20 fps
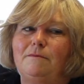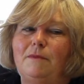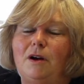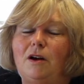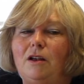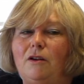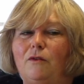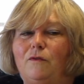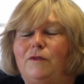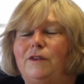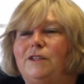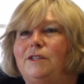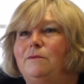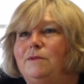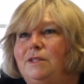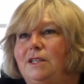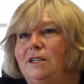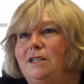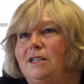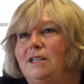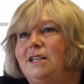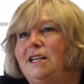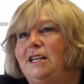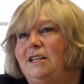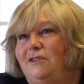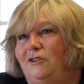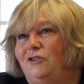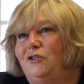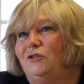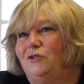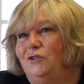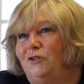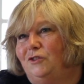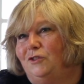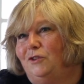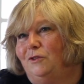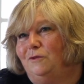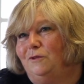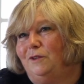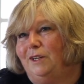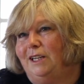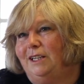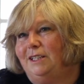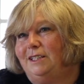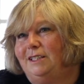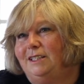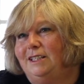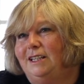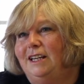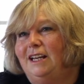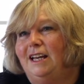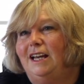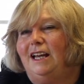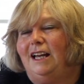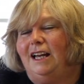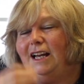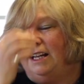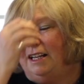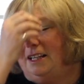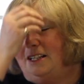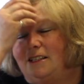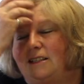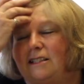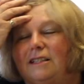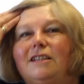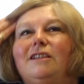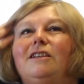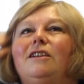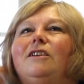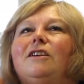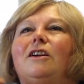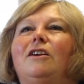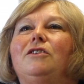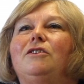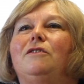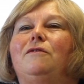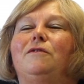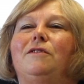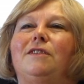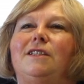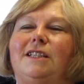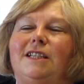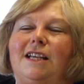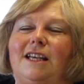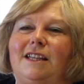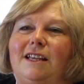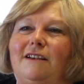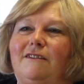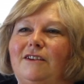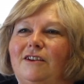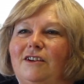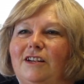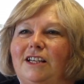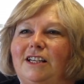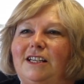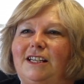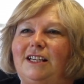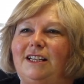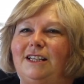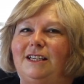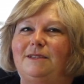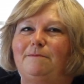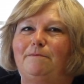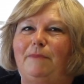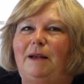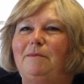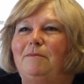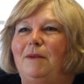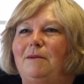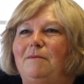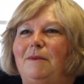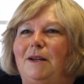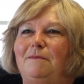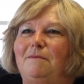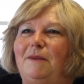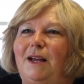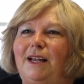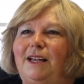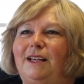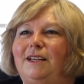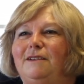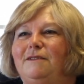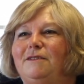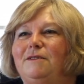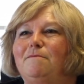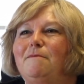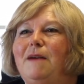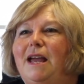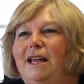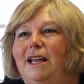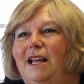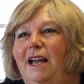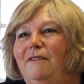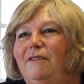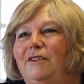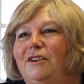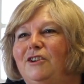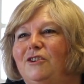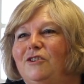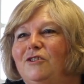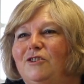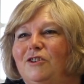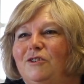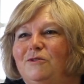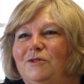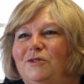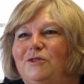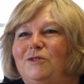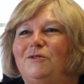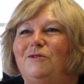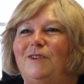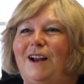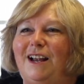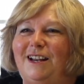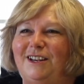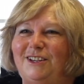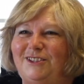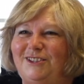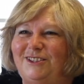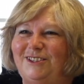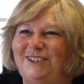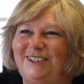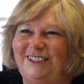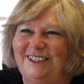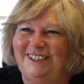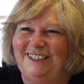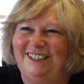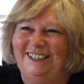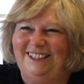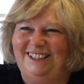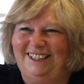my office was underneath John's office, and I'd often sit there and I could hear this bang, bang, bang, bang, and it was Meg having a good old scratch. And